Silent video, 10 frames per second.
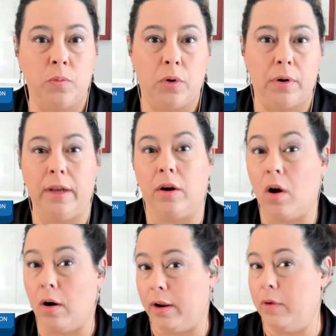were in a
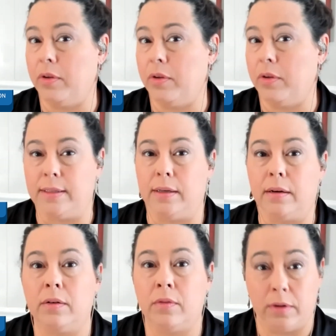cardiothoracic
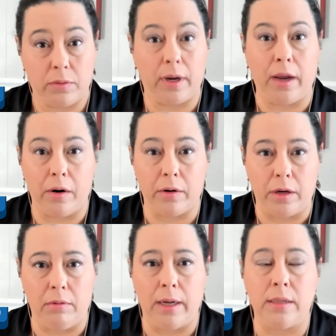critical care
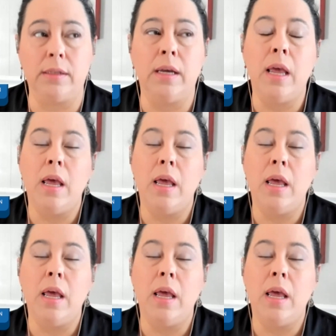unit.